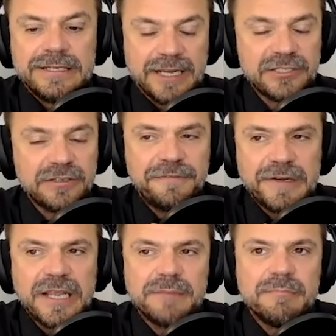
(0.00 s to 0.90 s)
Does
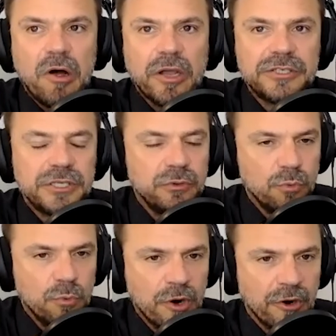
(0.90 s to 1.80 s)
affiliate
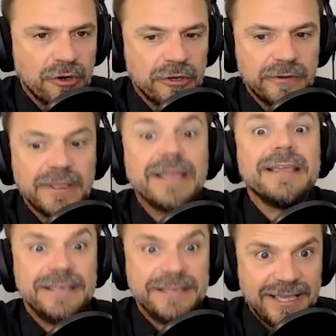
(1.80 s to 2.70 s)
marketing work?
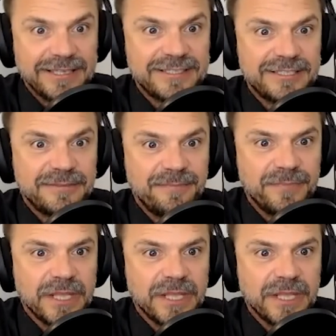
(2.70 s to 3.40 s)
Yes.